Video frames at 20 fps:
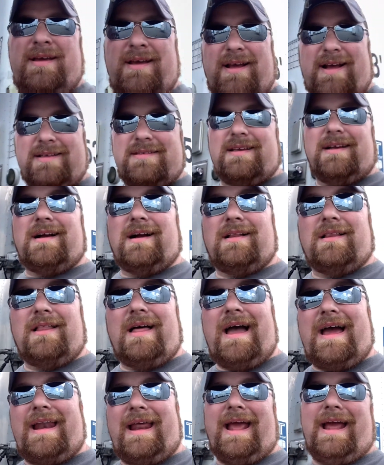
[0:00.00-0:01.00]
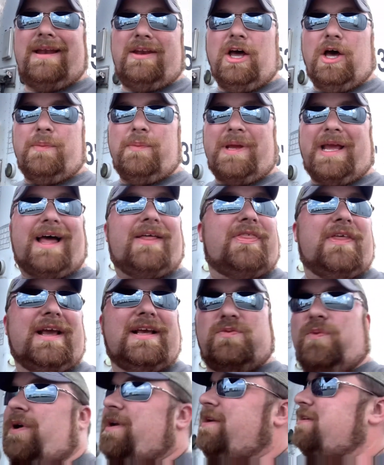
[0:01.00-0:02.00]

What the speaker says: that's like a glad hand dummy, I think is what